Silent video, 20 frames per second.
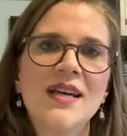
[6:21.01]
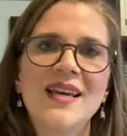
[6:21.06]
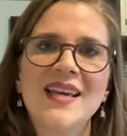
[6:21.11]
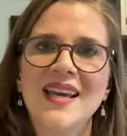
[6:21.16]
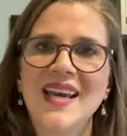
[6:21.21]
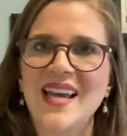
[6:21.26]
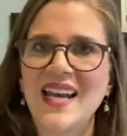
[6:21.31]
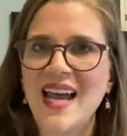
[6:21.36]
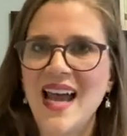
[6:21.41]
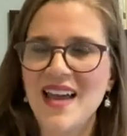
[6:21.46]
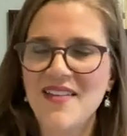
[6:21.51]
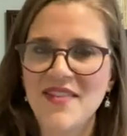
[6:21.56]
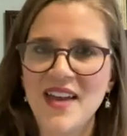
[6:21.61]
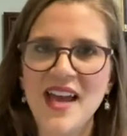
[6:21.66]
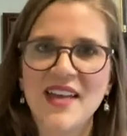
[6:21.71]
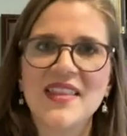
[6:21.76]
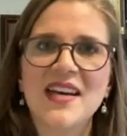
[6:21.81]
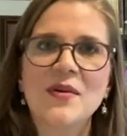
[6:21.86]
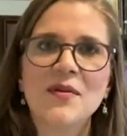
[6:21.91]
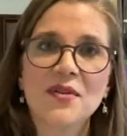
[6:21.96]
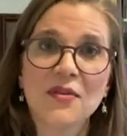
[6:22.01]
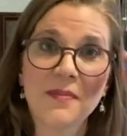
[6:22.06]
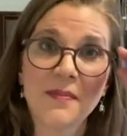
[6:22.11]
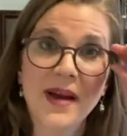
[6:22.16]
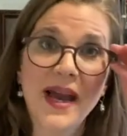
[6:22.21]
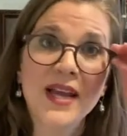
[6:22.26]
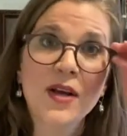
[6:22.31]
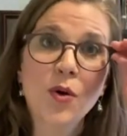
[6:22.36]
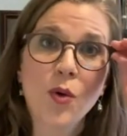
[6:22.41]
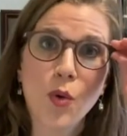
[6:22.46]
And I've had that with
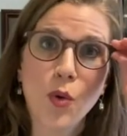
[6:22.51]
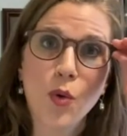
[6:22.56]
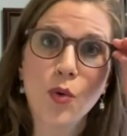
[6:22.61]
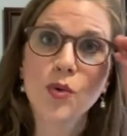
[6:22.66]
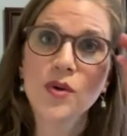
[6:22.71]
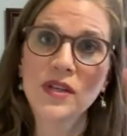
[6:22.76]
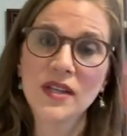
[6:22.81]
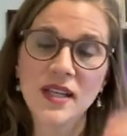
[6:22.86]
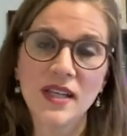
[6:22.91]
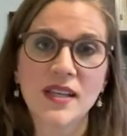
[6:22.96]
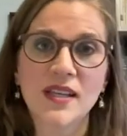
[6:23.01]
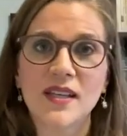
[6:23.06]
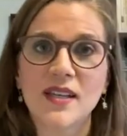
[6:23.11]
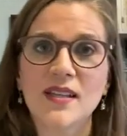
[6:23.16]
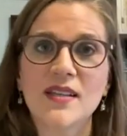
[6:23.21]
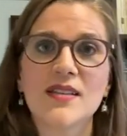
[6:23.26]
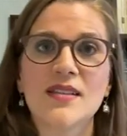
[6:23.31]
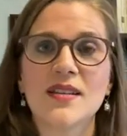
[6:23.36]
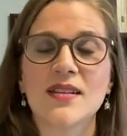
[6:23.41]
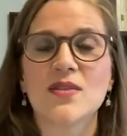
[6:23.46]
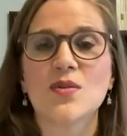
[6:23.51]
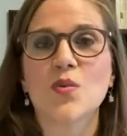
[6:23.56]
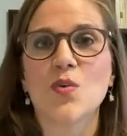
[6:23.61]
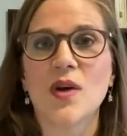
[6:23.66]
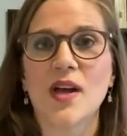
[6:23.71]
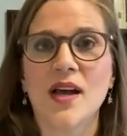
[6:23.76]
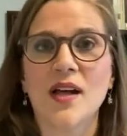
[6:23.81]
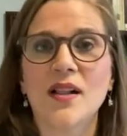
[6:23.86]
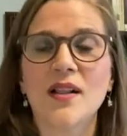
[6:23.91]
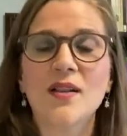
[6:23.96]
my own kids as
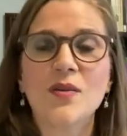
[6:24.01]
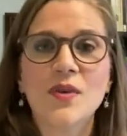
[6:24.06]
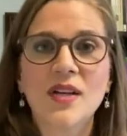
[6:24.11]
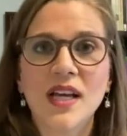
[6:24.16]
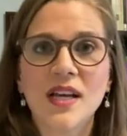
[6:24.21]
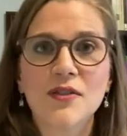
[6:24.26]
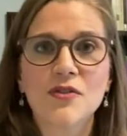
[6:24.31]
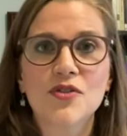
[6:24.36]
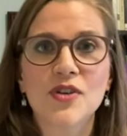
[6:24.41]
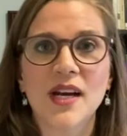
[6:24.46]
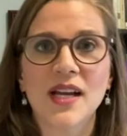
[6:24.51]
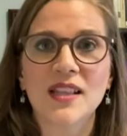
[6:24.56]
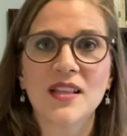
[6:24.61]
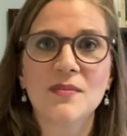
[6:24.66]
well when I've tried the